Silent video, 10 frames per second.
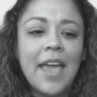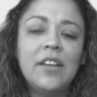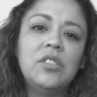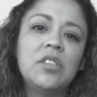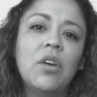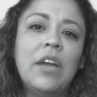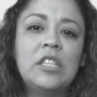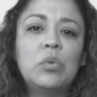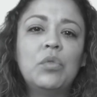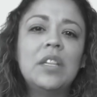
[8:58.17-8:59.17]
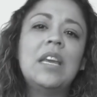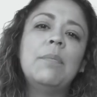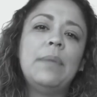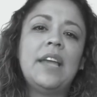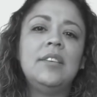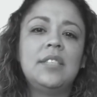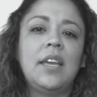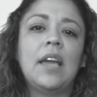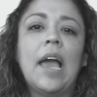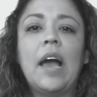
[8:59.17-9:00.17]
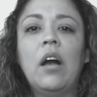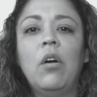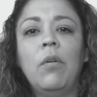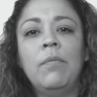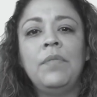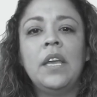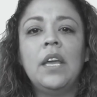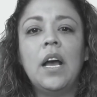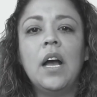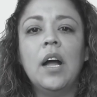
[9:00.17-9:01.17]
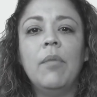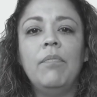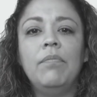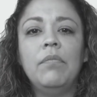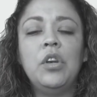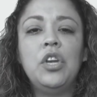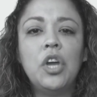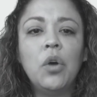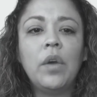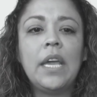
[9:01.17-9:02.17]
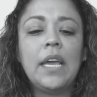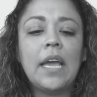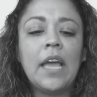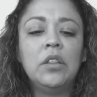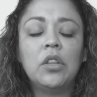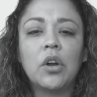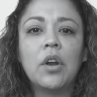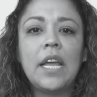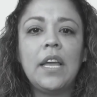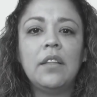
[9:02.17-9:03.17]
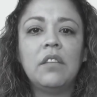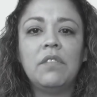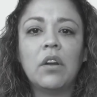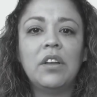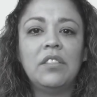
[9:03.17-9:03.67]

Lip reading: And so it's really amazing how knowing and learning the very